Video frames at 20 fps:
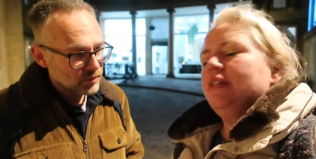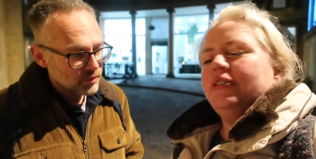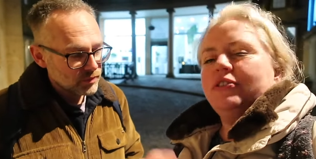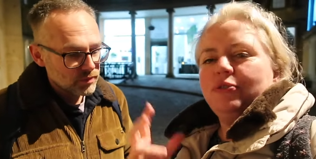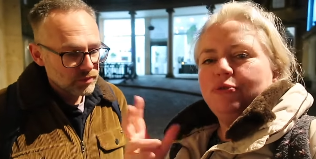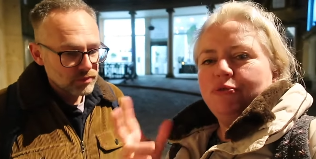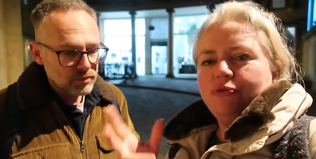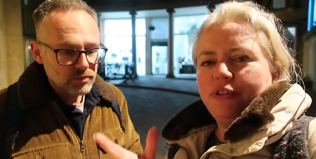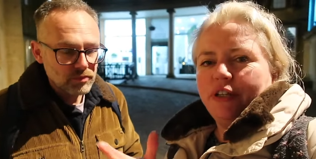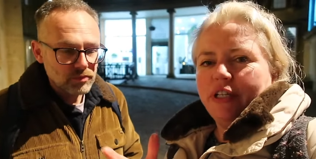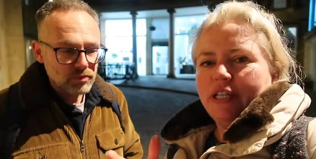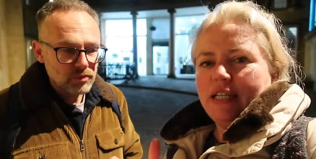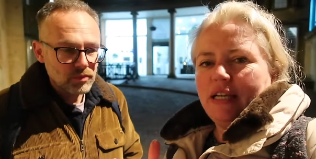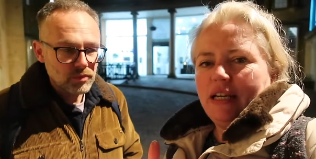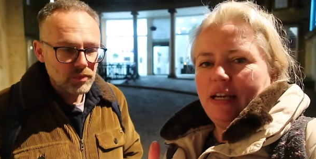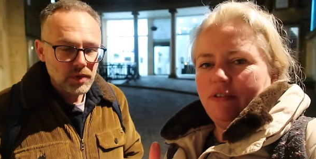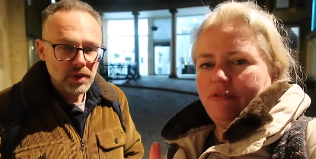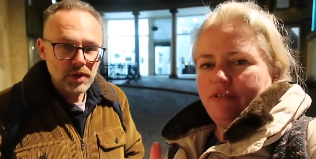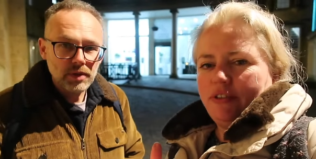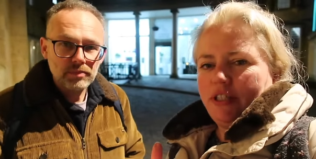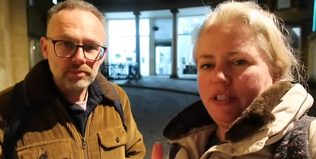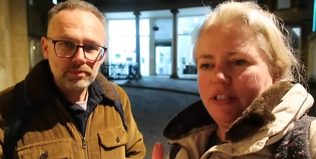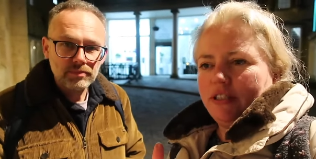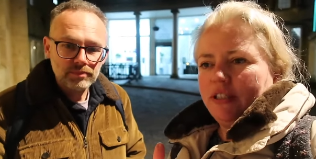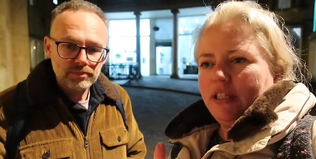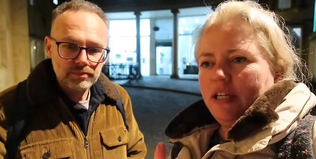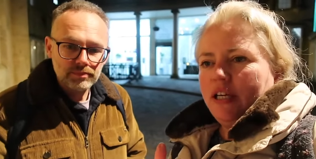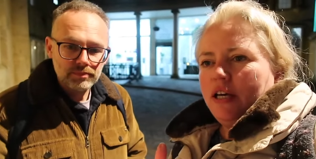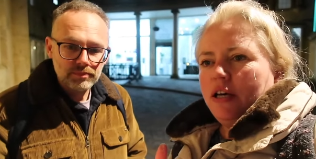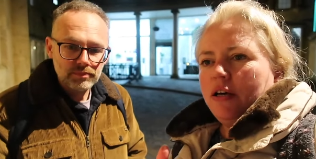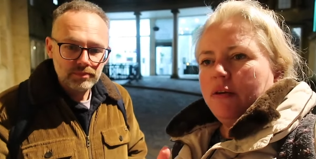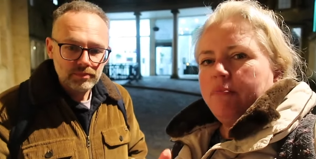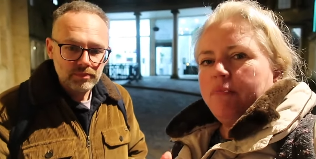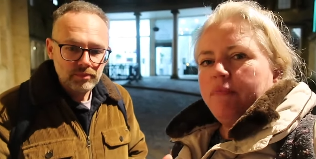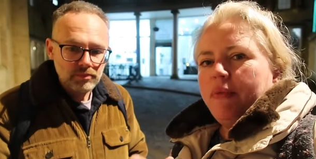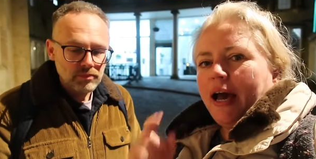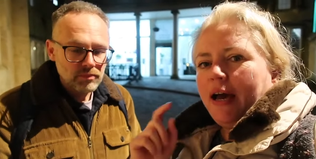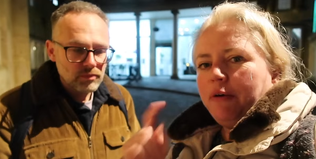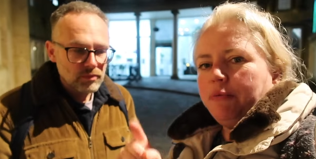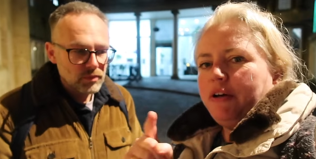Speaker 1: So it's all very clever.
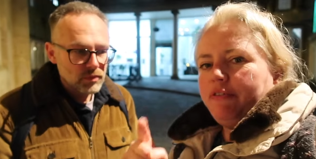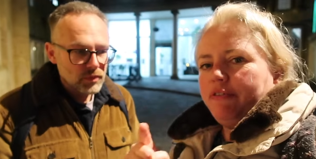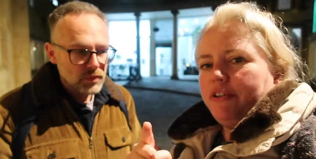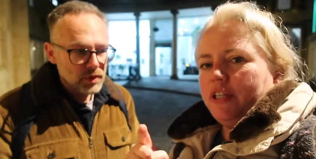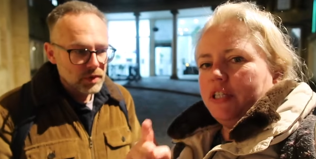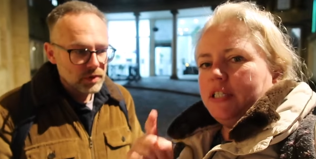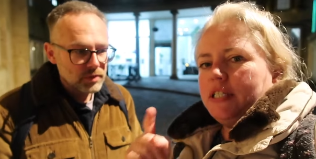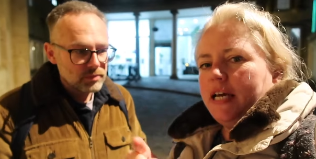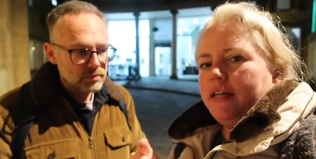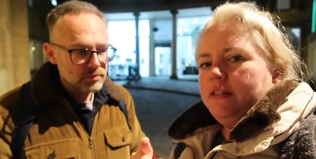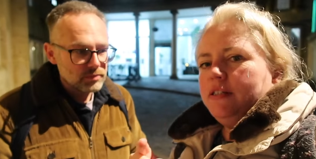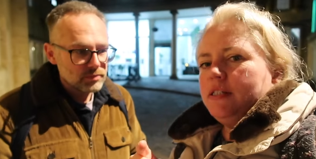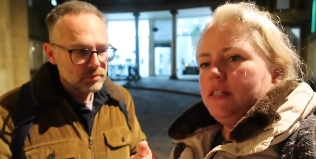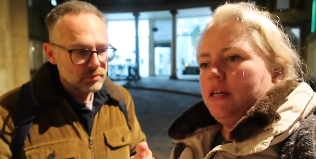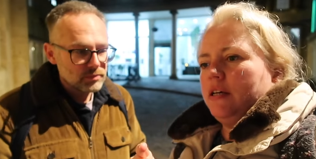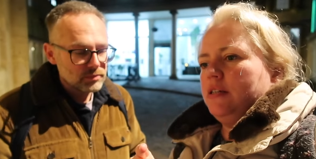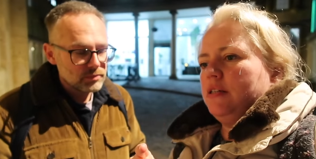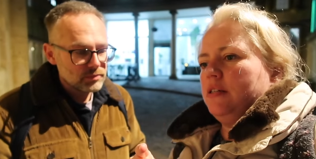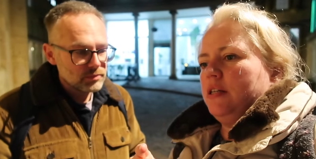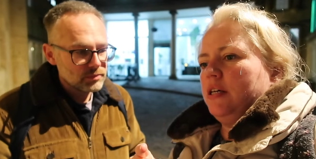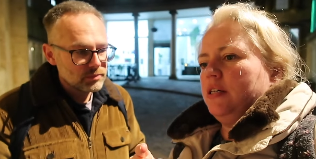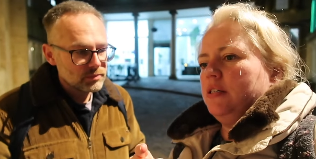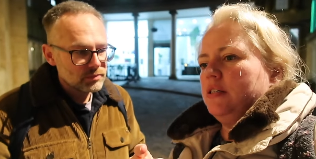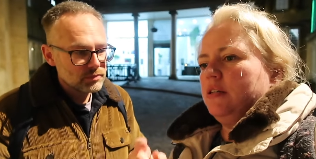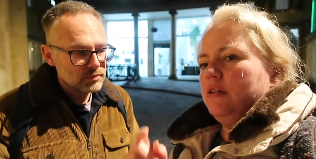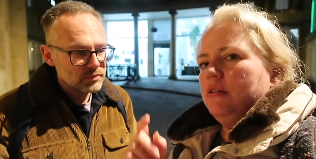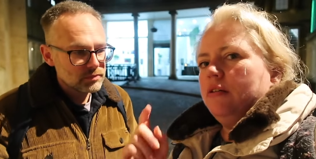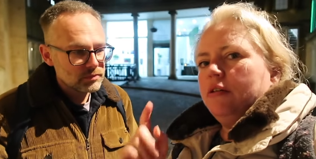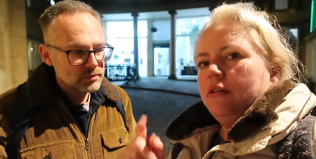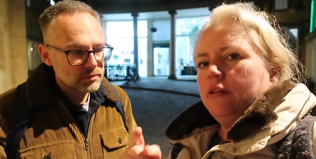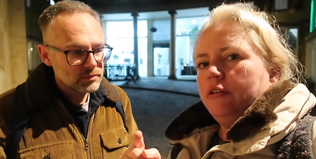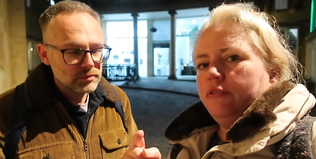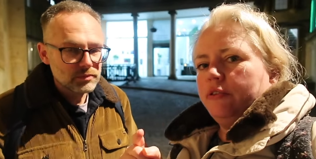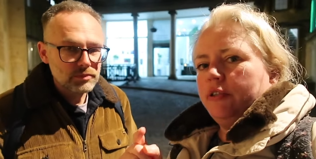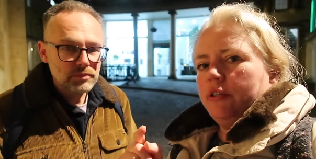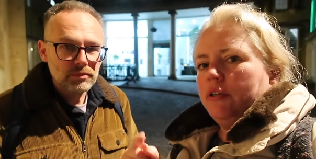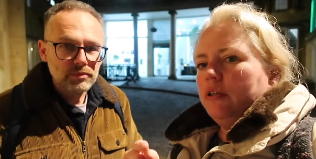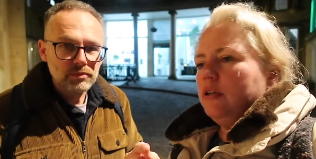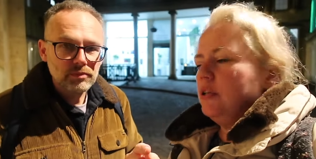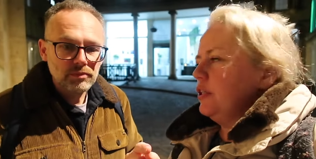However, the downside to that is a lot of the
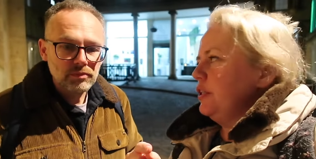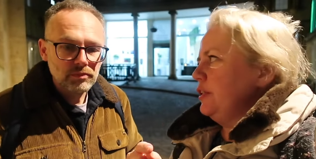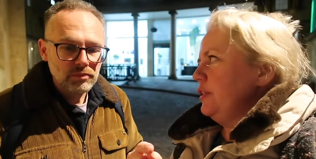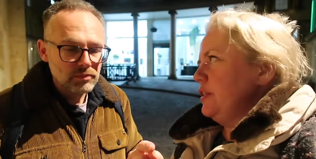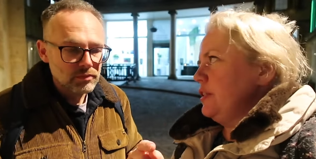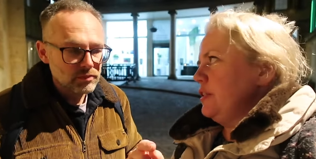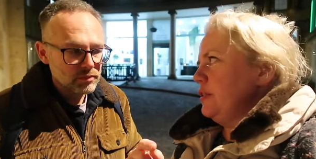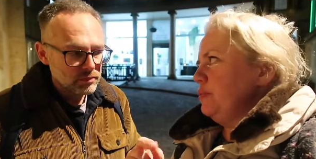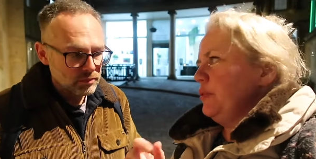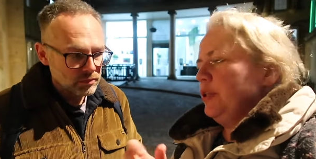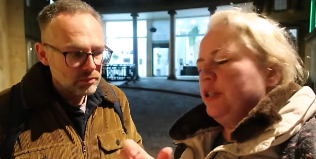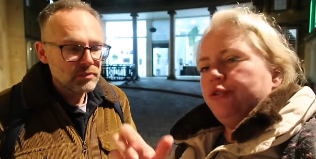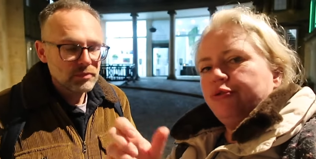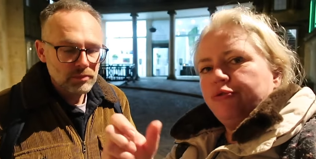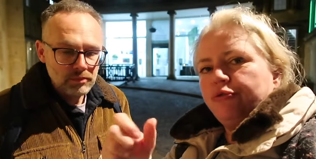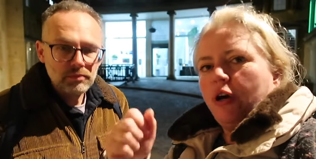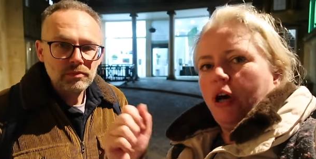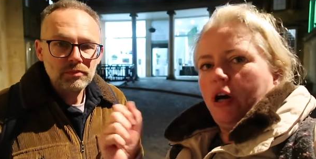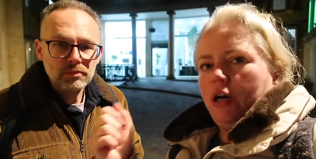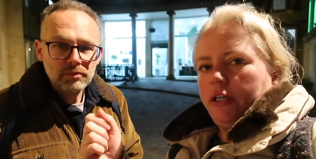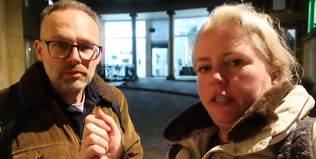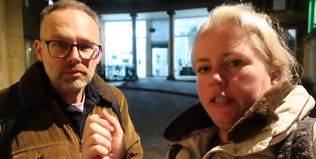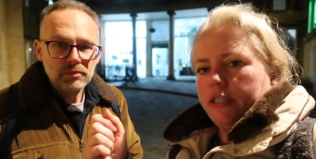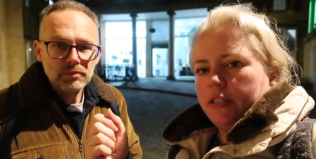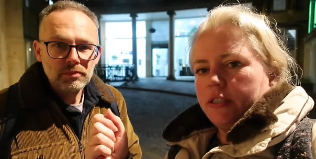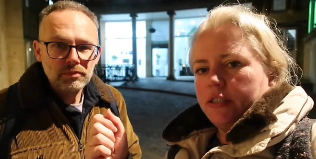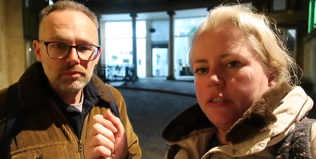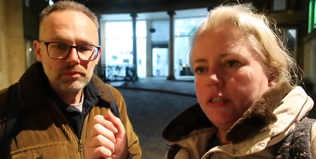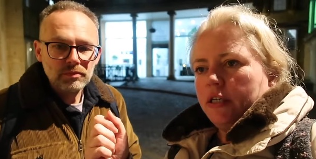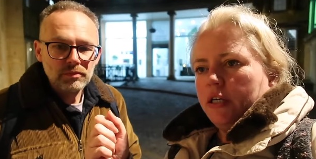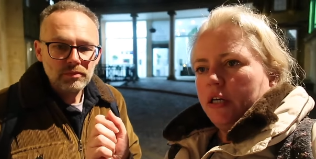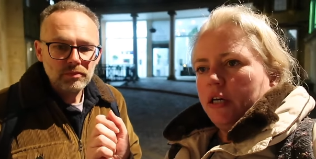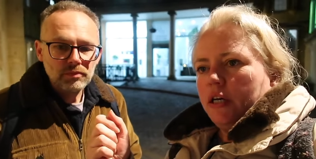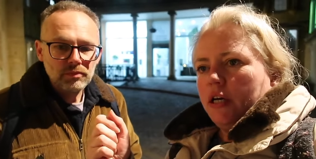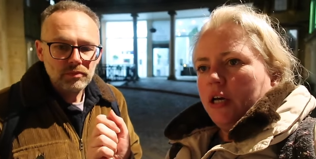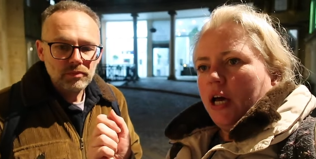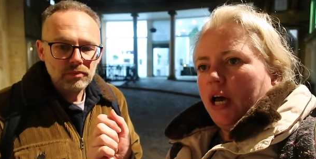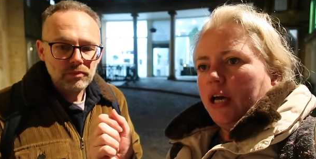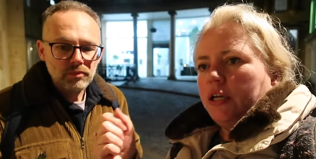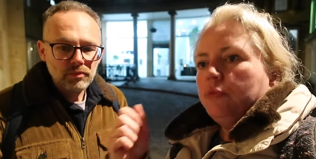lockers that we tried
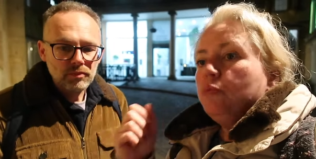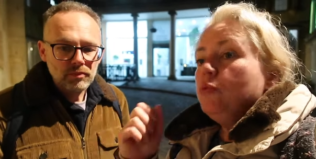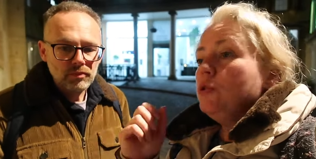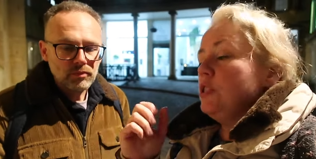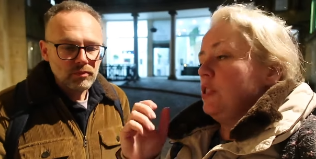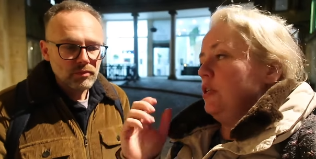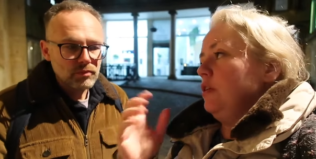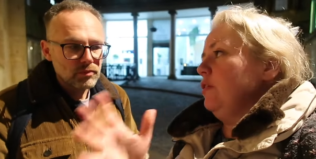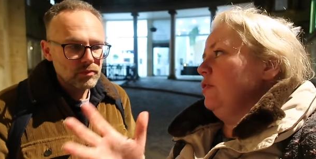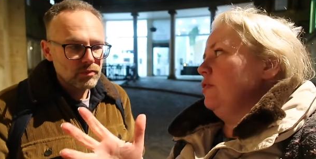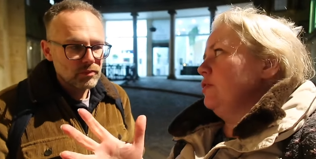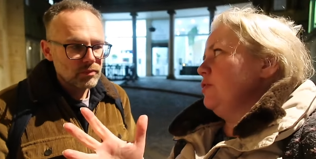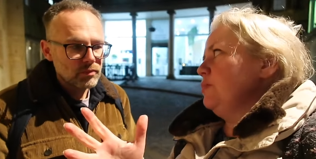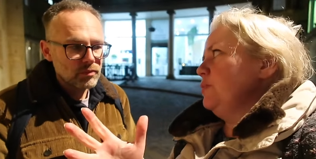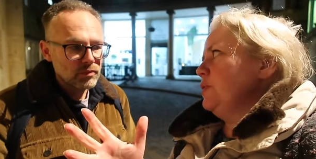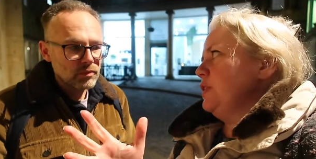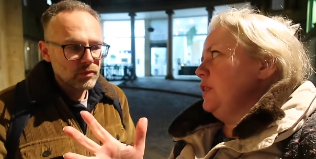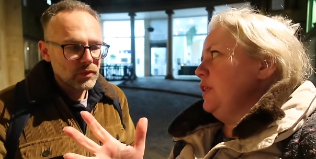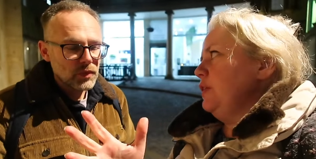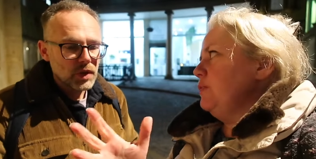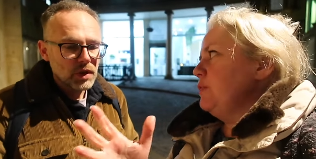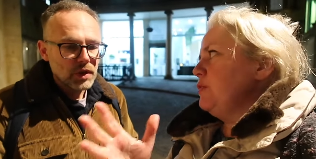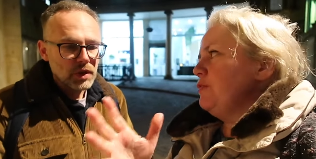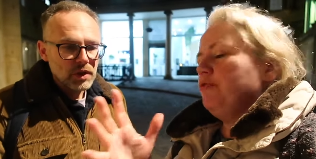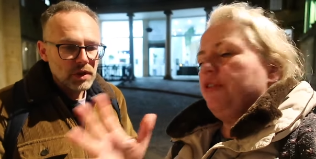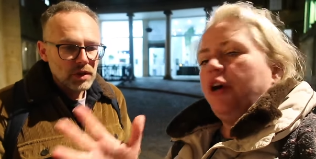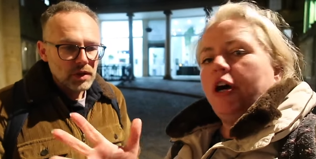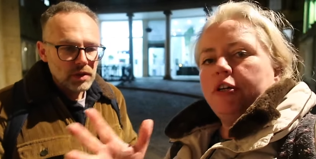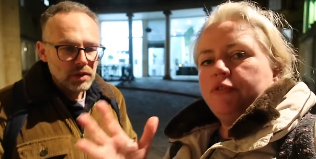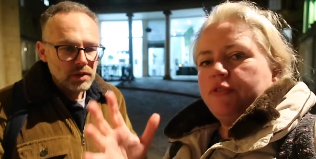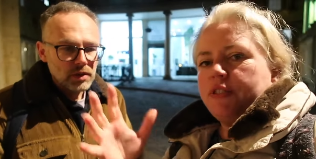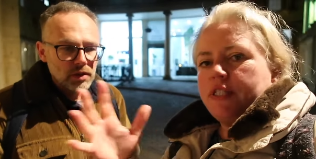and it was a lot, wasn't it? It was five,